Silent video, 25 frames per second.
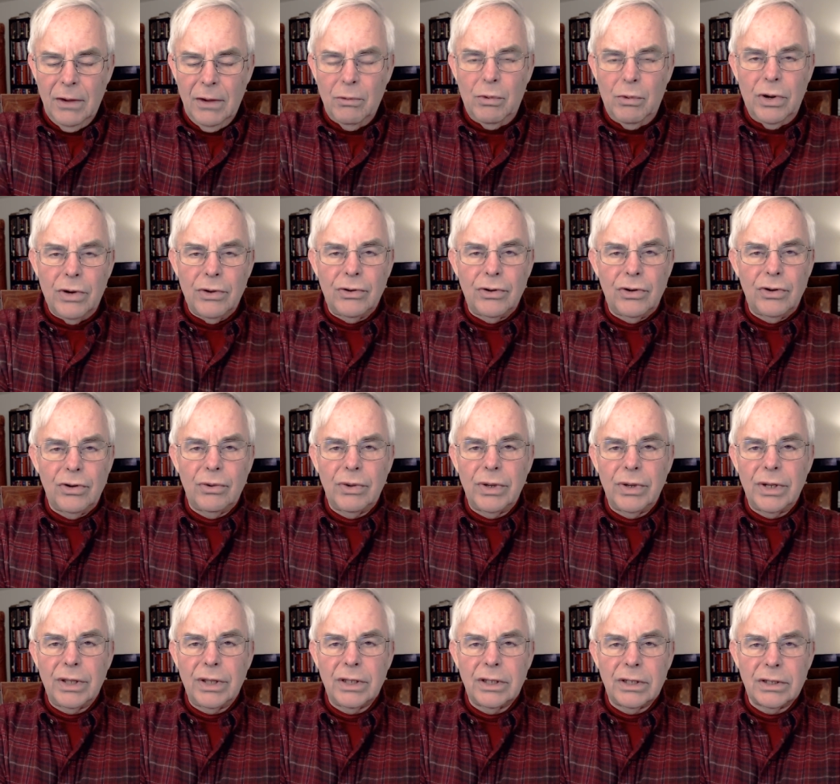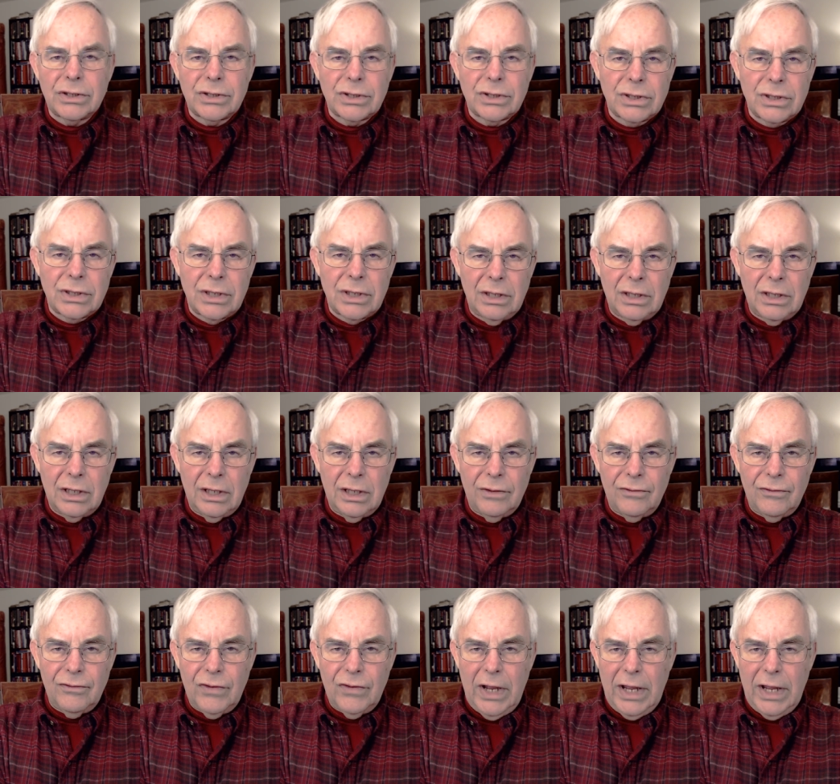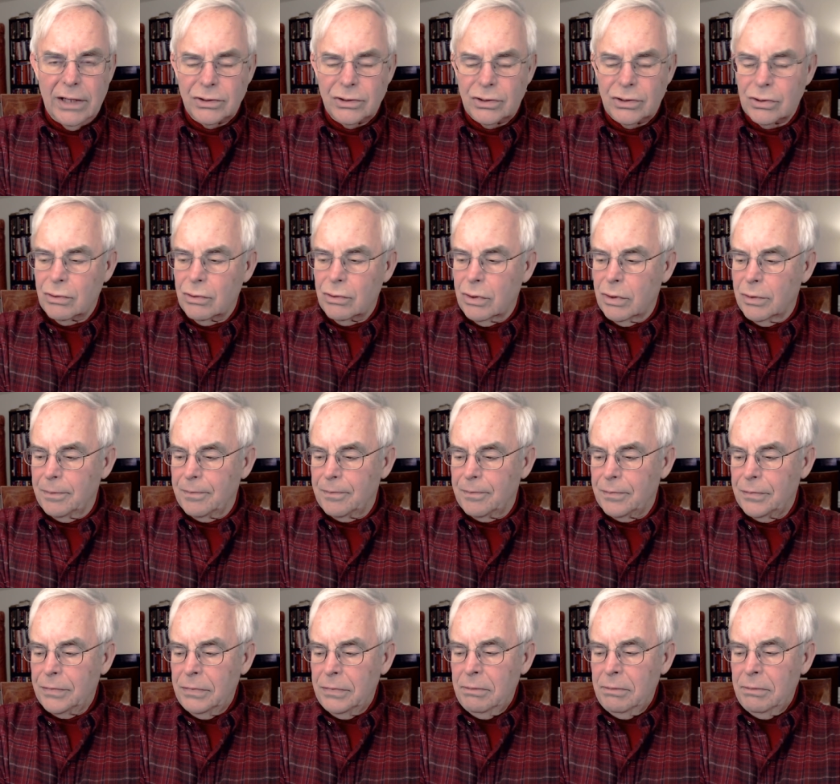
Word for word: we're doing this in the advanced group.